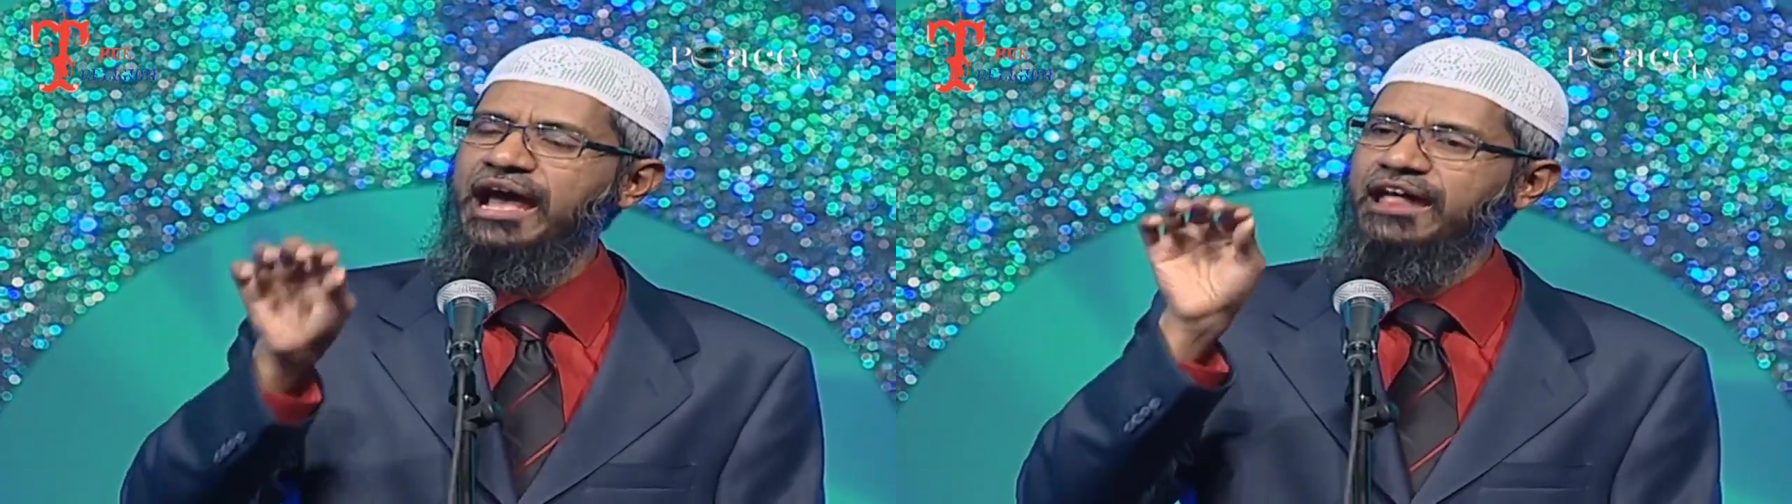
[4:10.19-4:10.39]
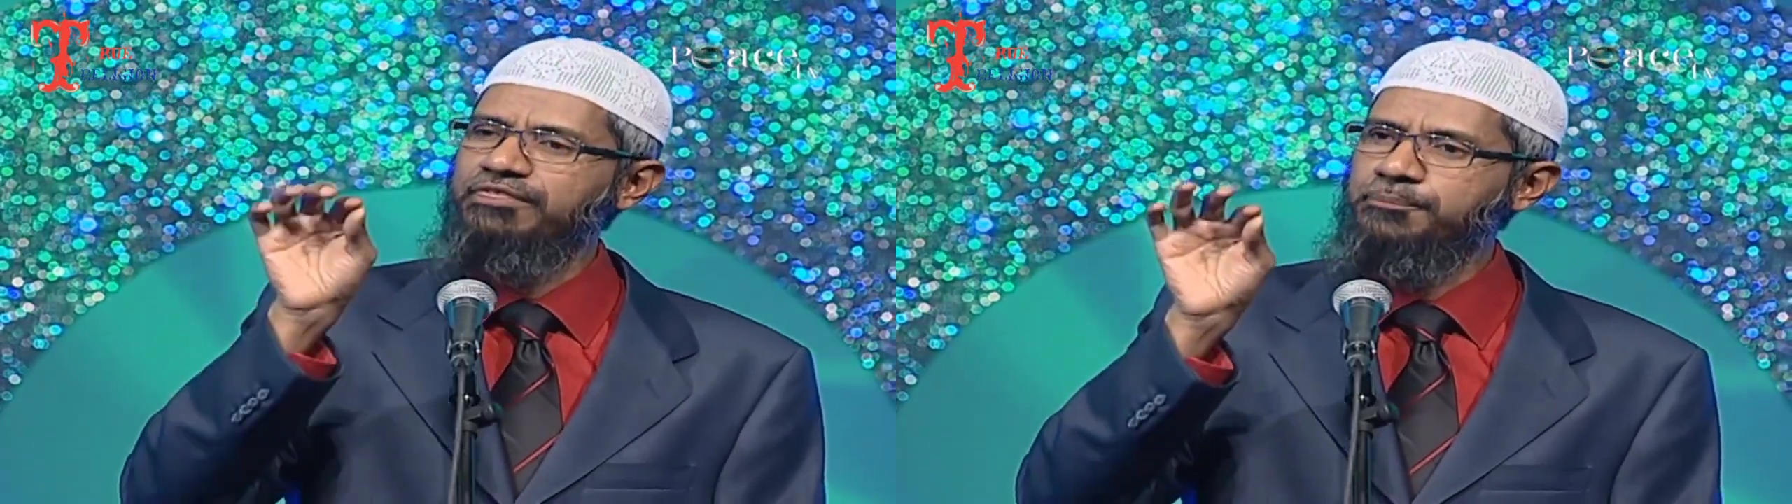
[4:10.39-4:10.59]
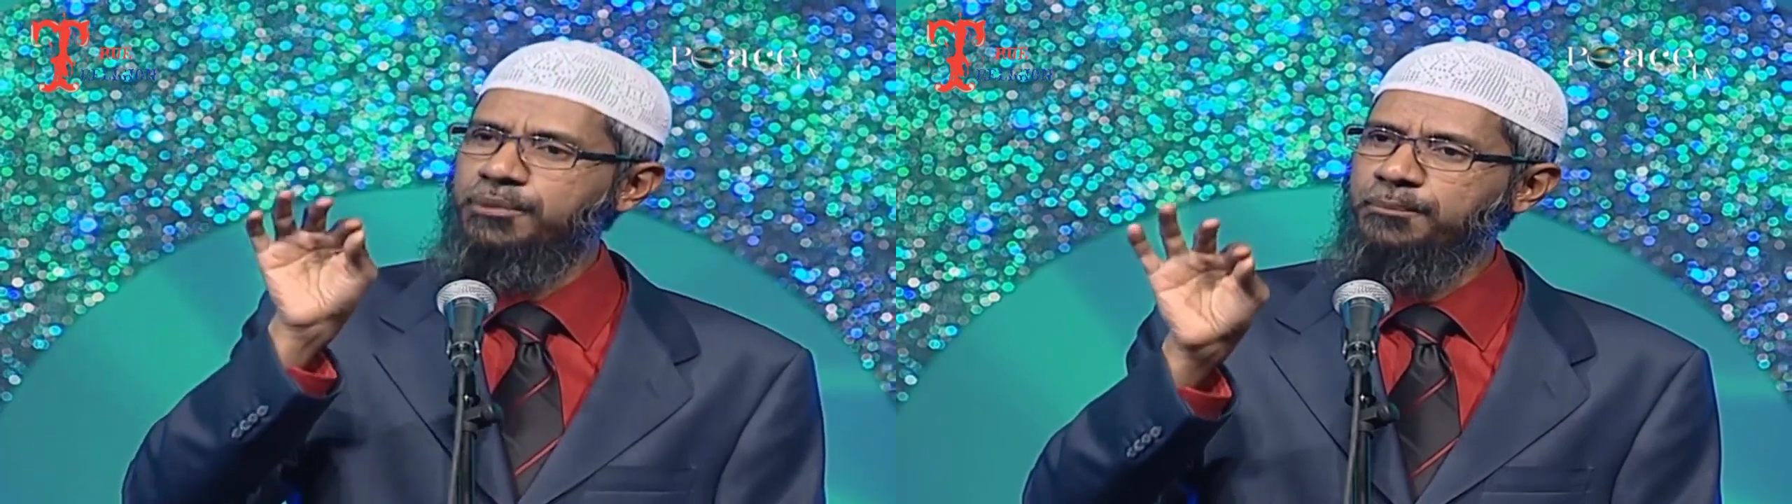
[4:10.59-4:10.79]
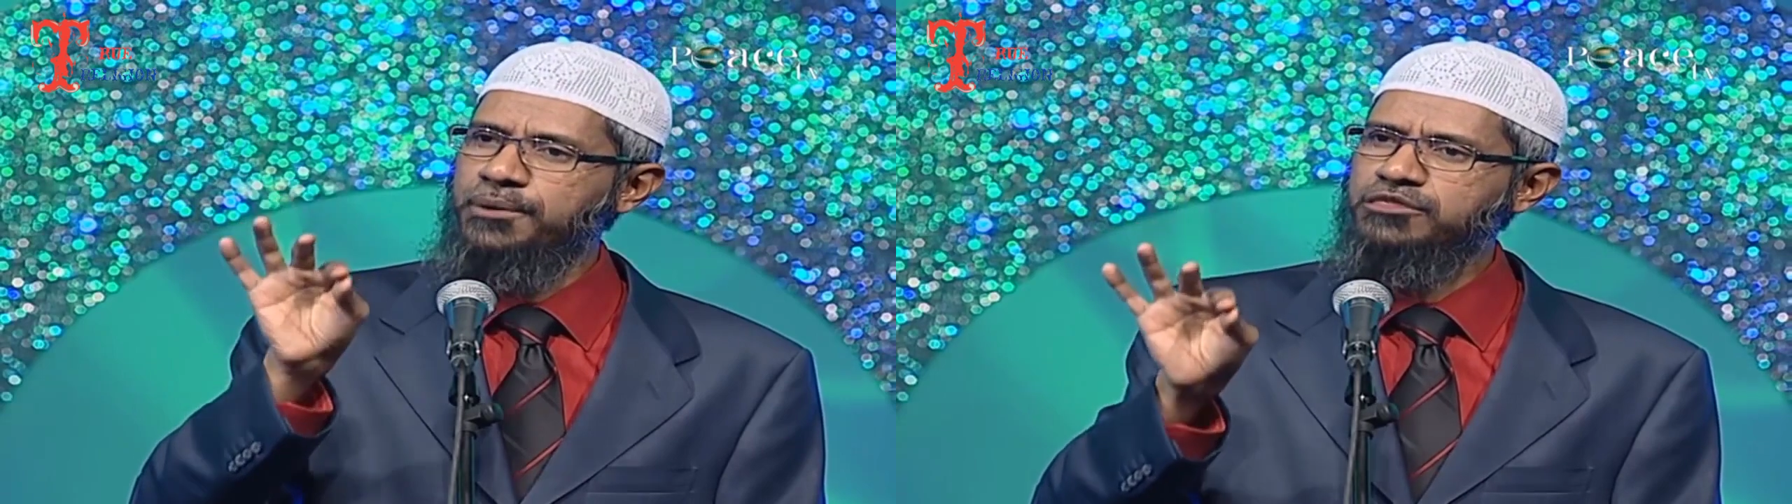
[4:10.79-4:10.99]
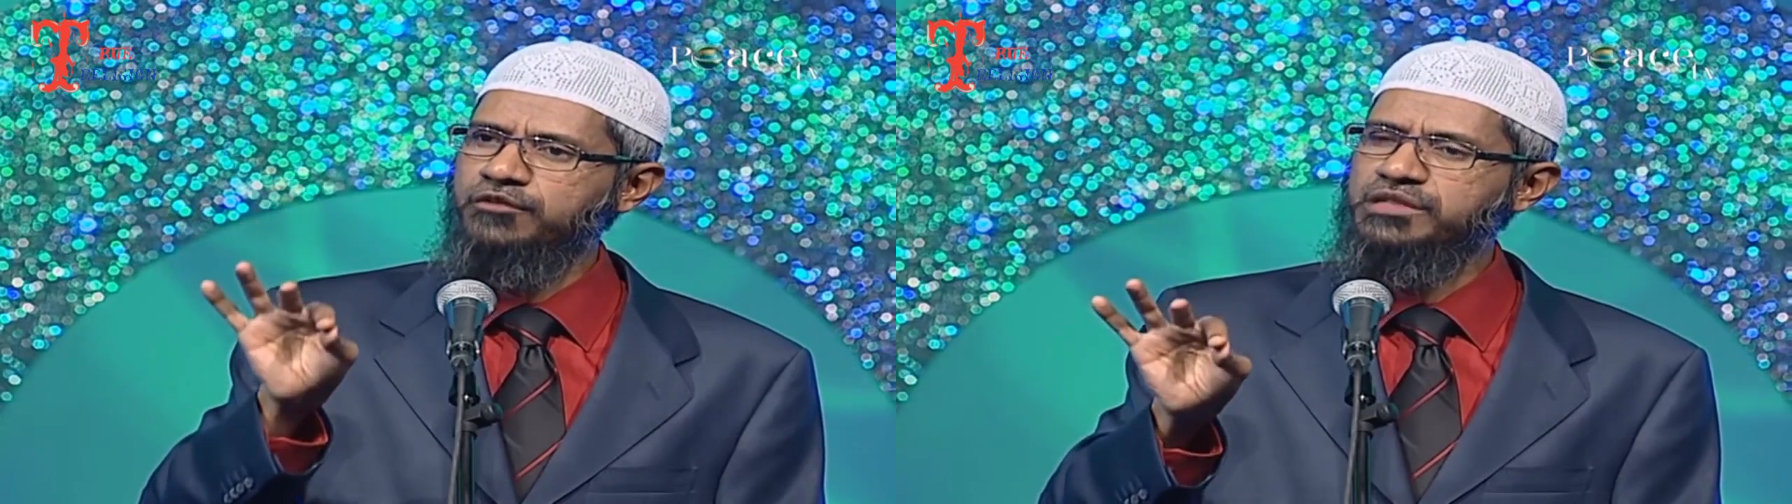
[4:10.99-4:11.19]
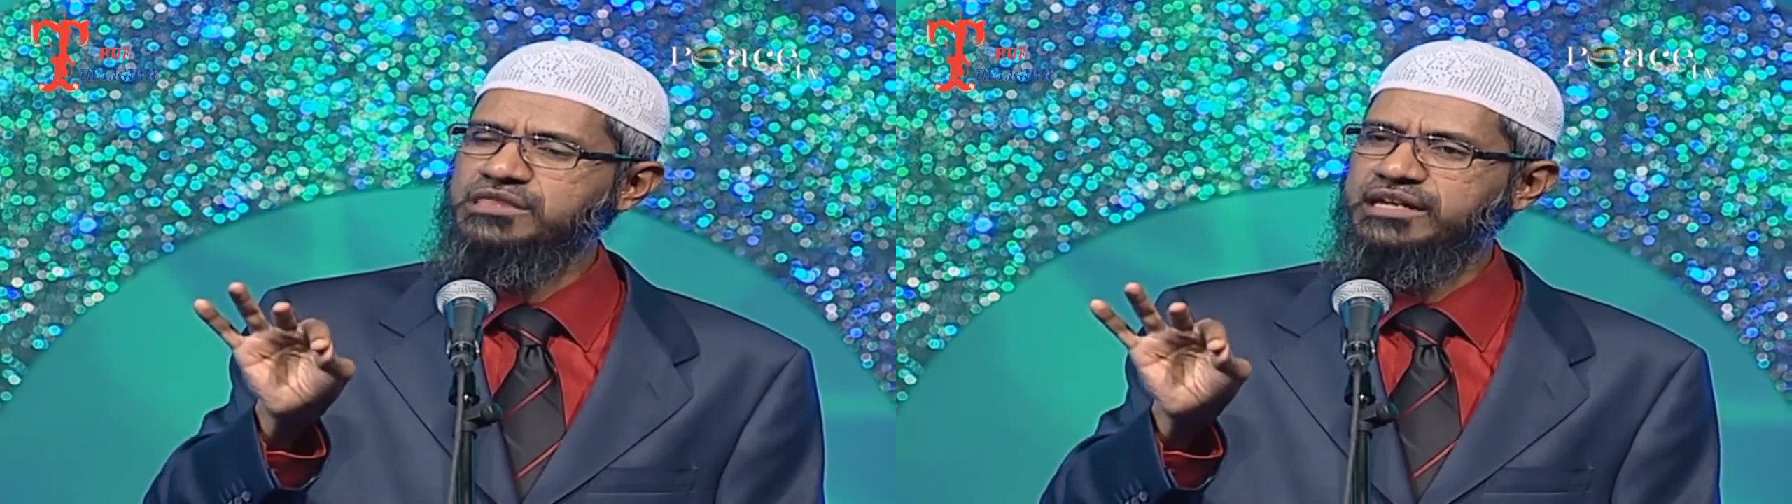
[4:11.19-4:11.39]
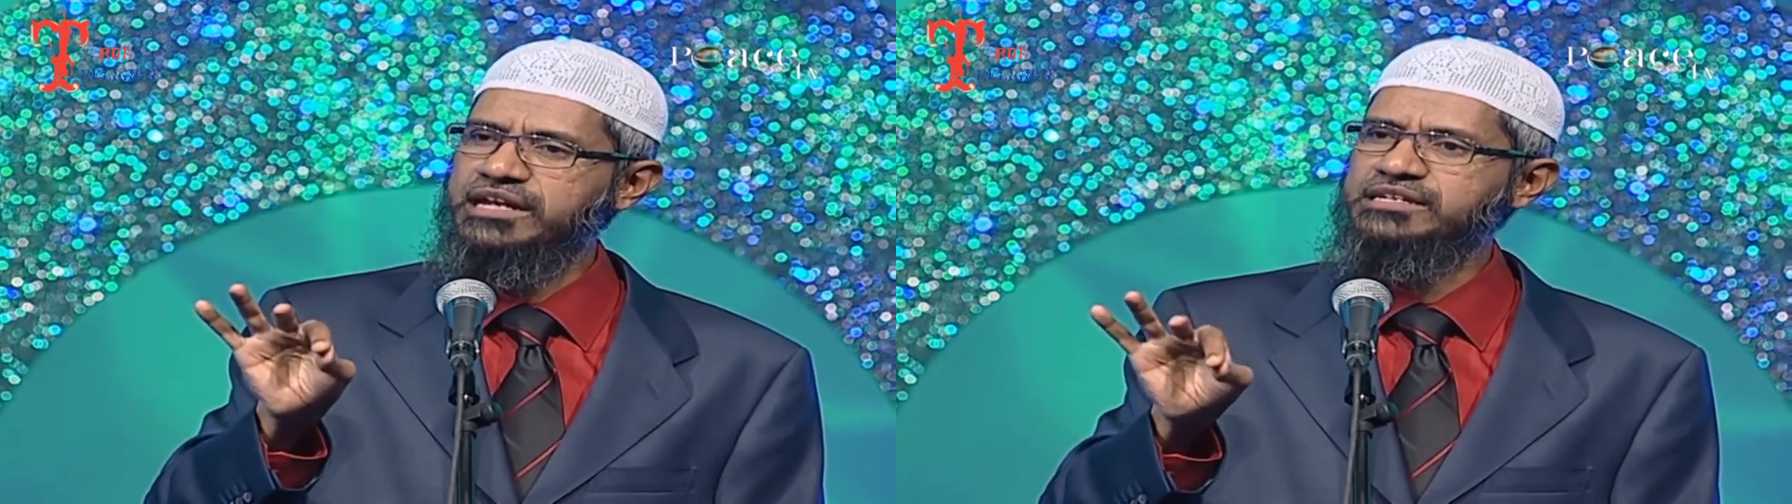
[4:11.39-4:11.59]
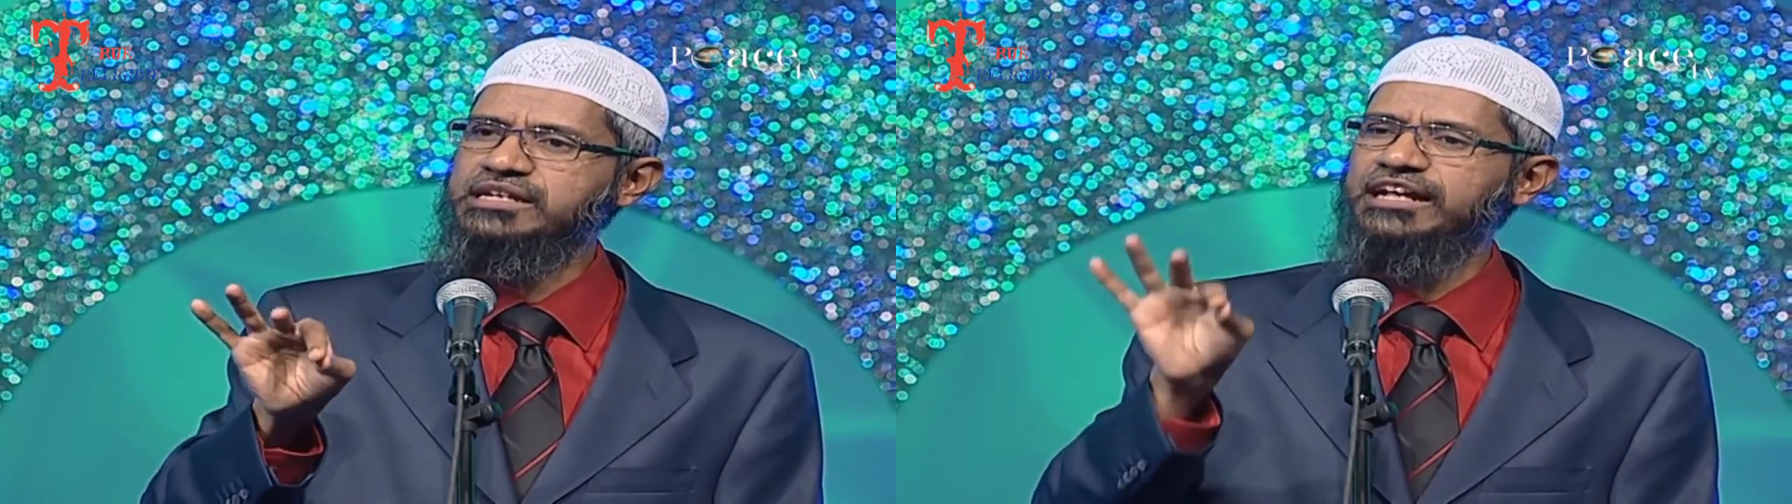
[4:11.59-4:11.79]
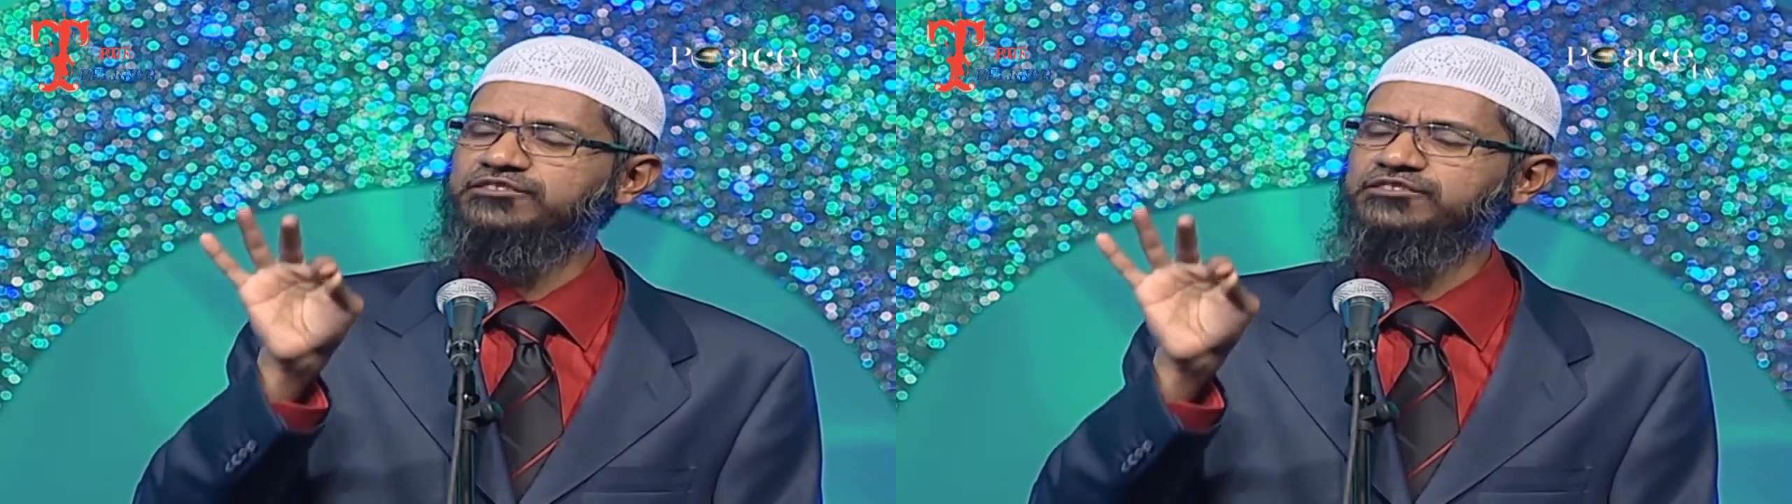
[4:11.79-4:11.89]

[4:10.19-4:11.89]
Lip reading: And the purpose of this creation,